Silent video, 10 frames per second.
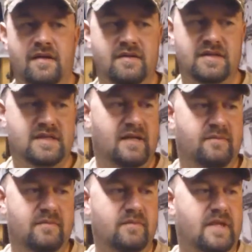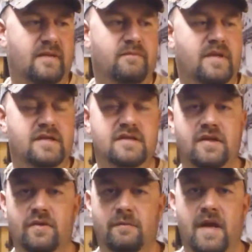just that
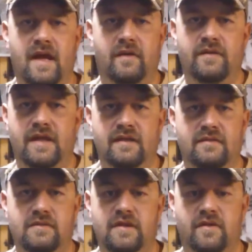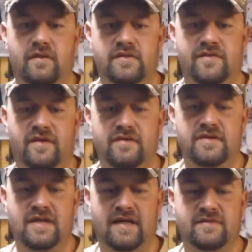minuscule amount, that those farther
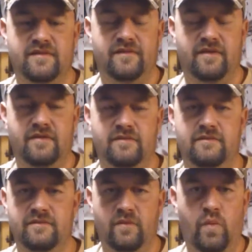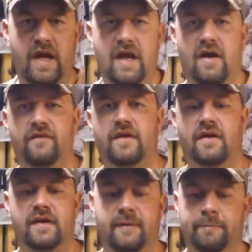shots were falling way off
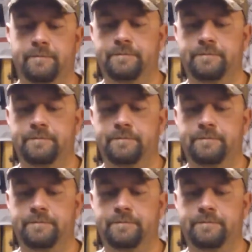target.